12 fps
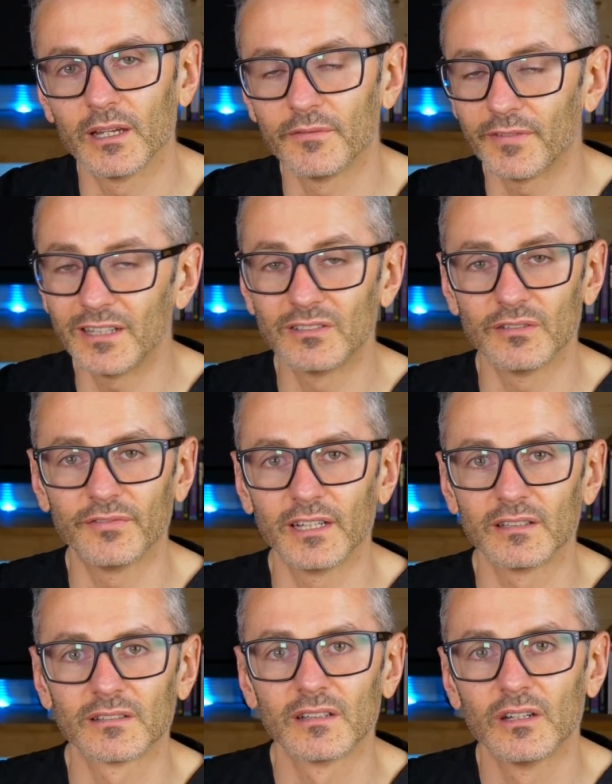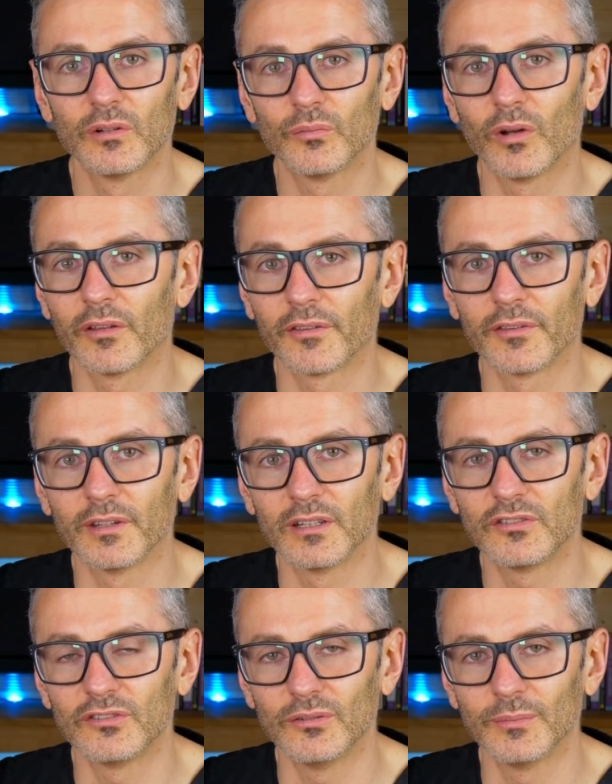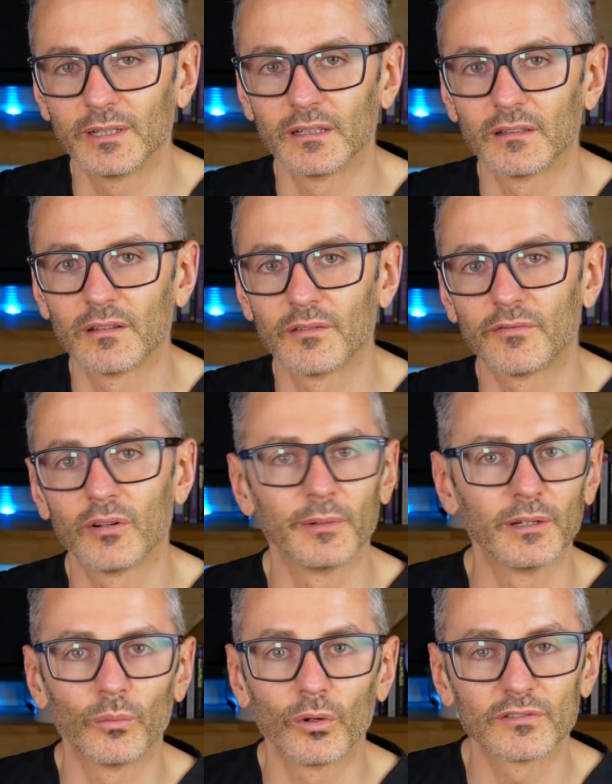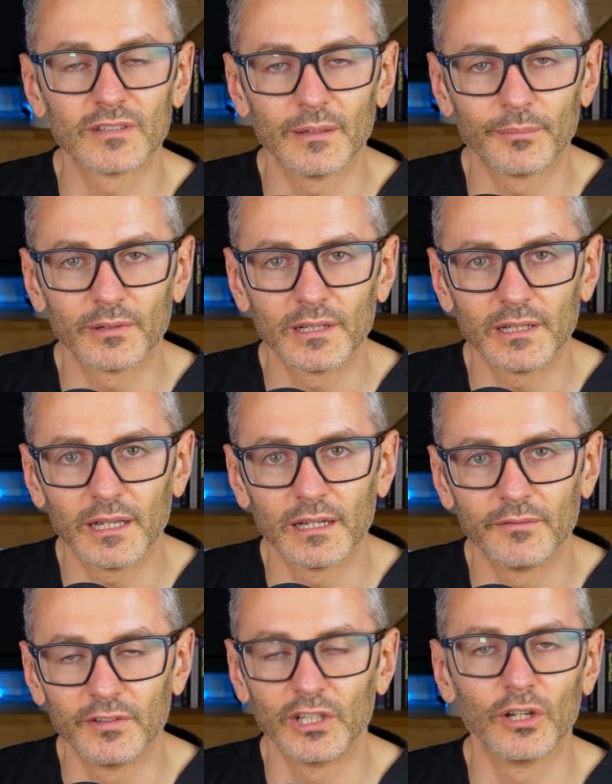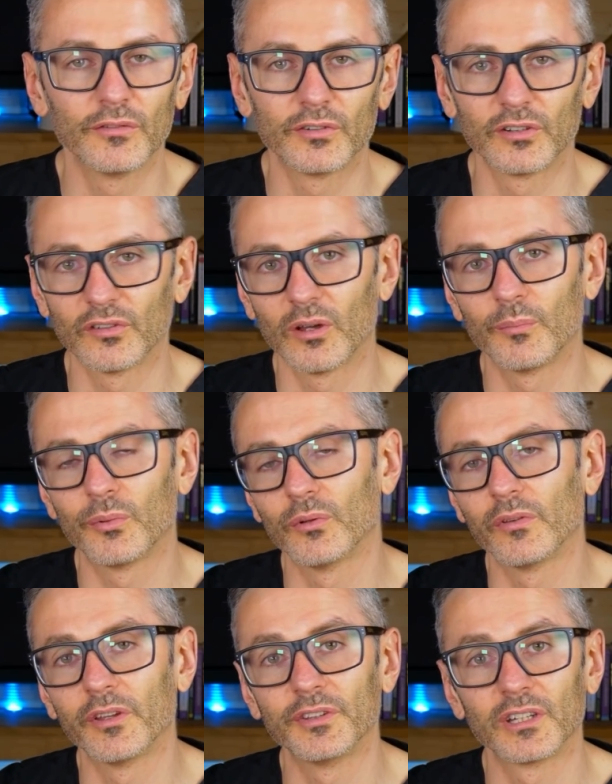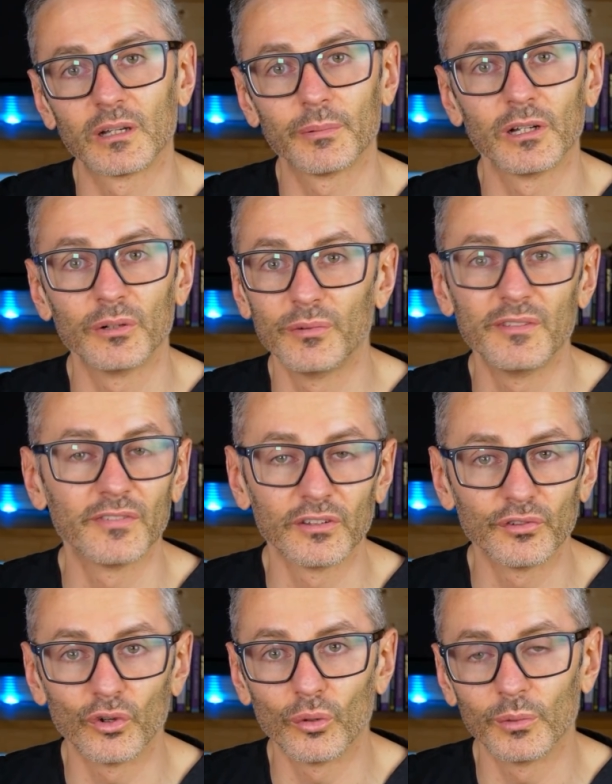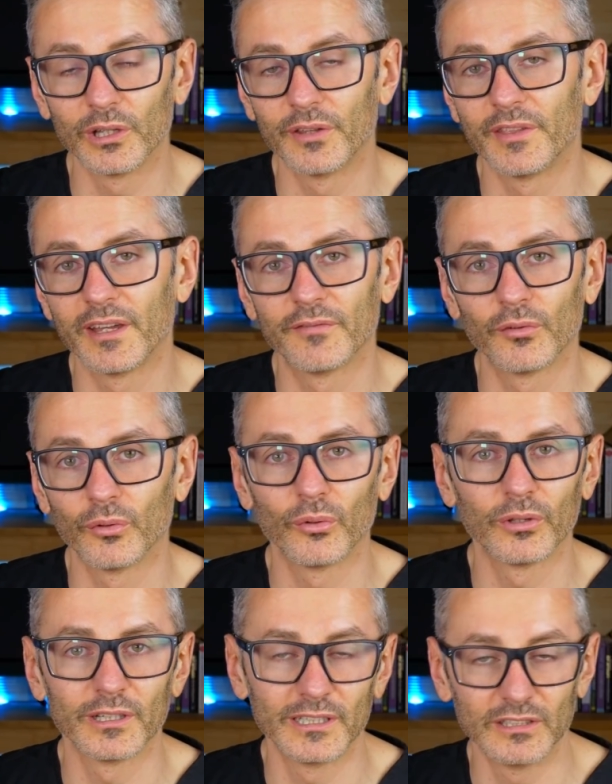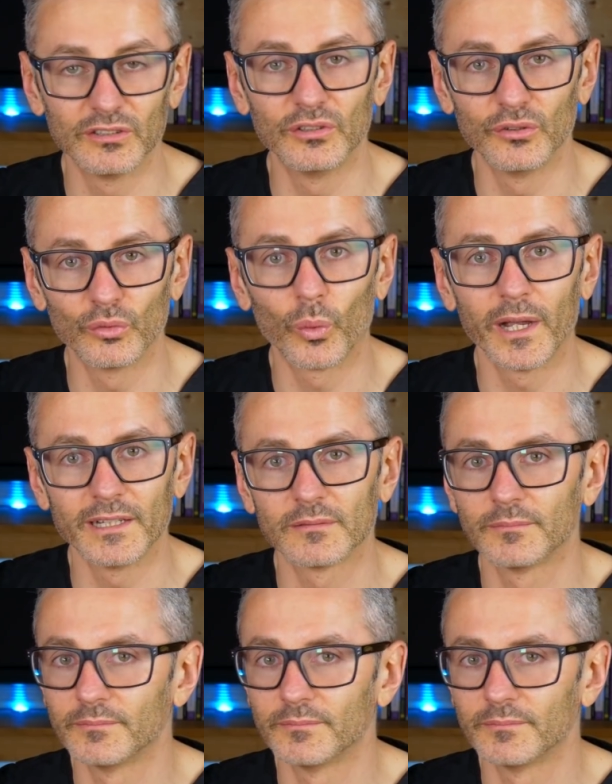face-to-face rather than assuming from a WhatsApp video, for example, that the capillary refill is normal and therefore all they need to do is wait.